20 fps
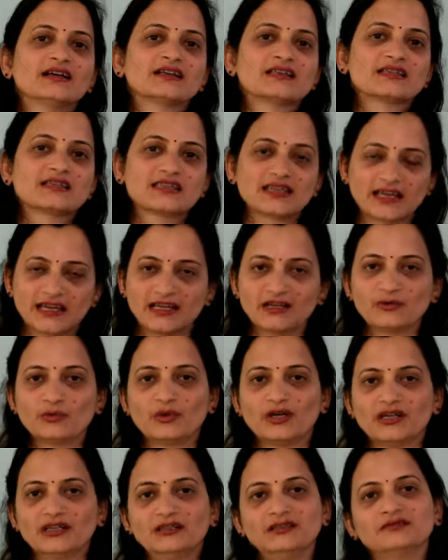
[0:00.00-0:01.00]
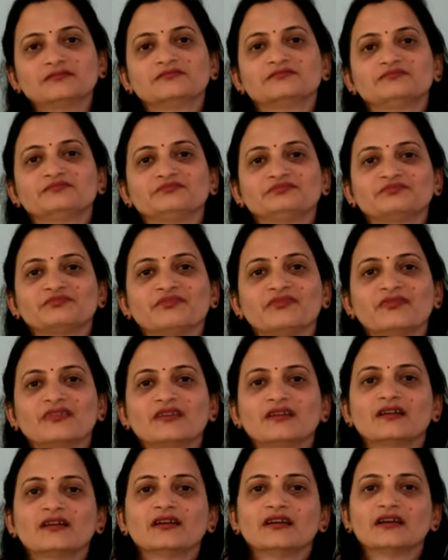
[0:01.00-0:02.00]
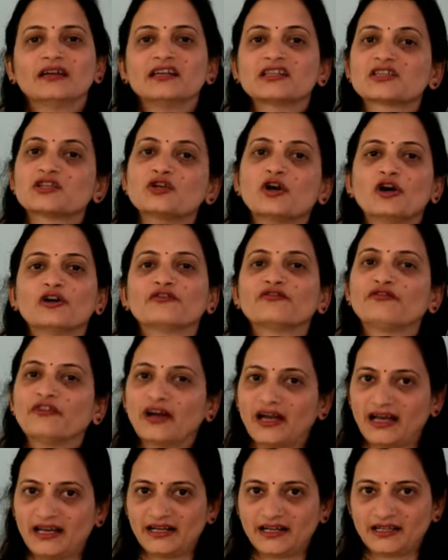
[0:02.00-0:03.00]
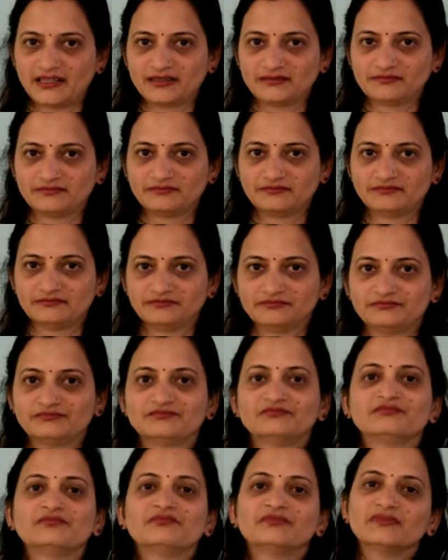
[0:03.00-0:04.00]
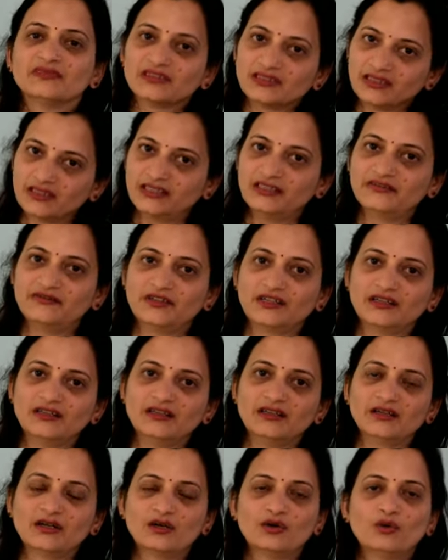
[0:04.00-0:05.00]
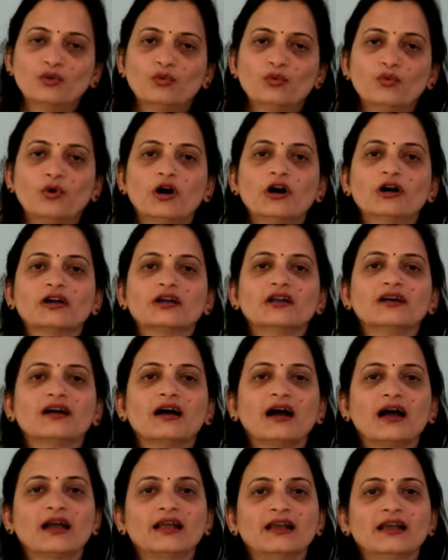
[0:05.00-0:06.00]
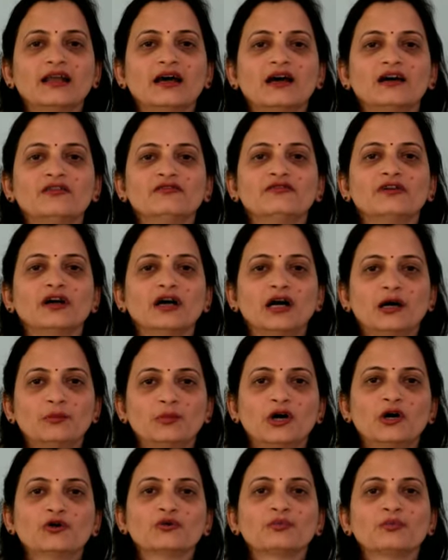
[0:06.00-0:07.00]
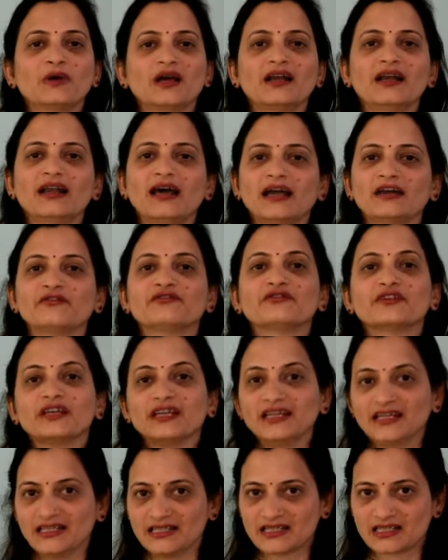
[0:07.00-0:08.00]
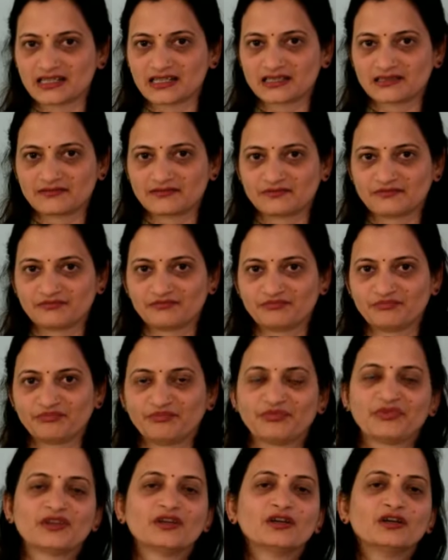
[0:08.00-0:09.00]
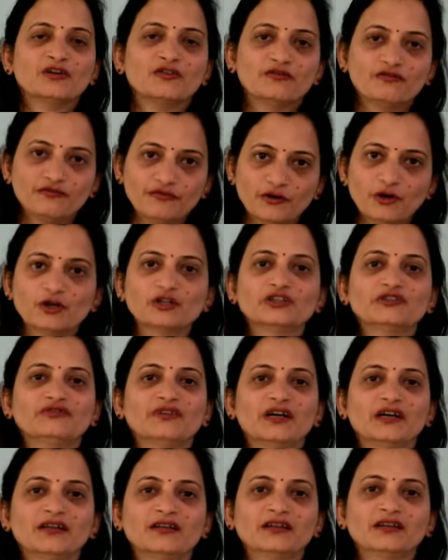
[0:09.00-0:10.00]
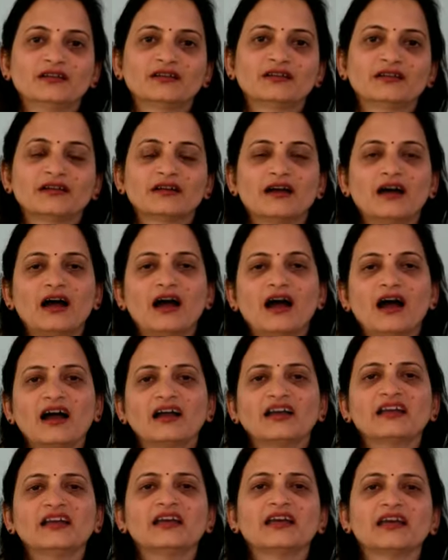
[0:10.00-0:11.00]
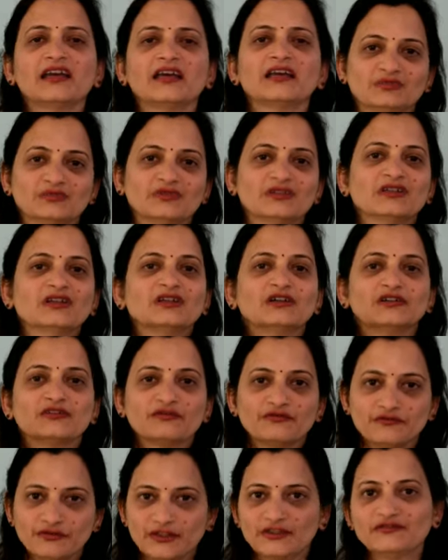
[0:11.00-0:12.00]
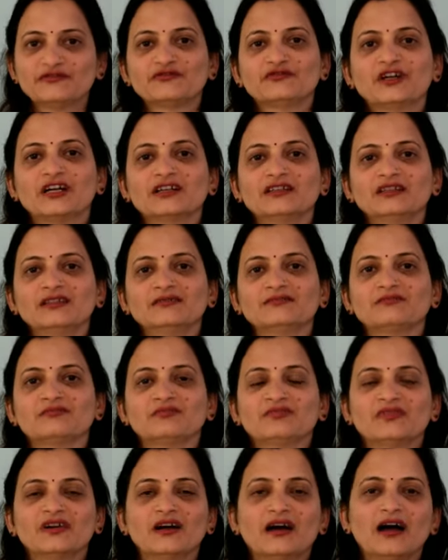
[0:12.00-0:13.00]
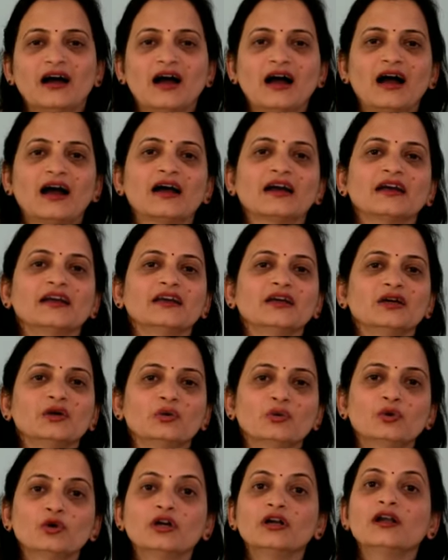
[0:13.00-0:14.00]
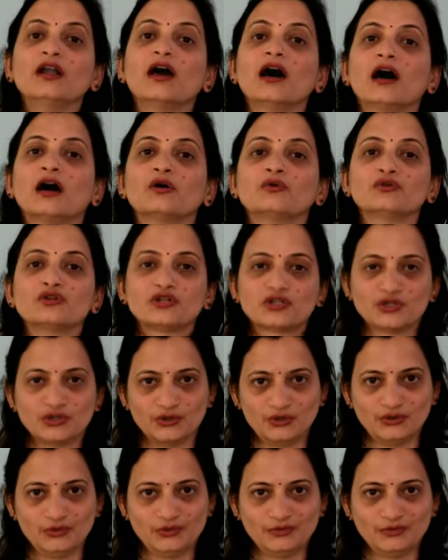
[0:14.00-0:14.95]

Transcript: Second one, it's not fair. Third one, what I love about my life is. Fourth one, I hate. Fifth one, I would love to.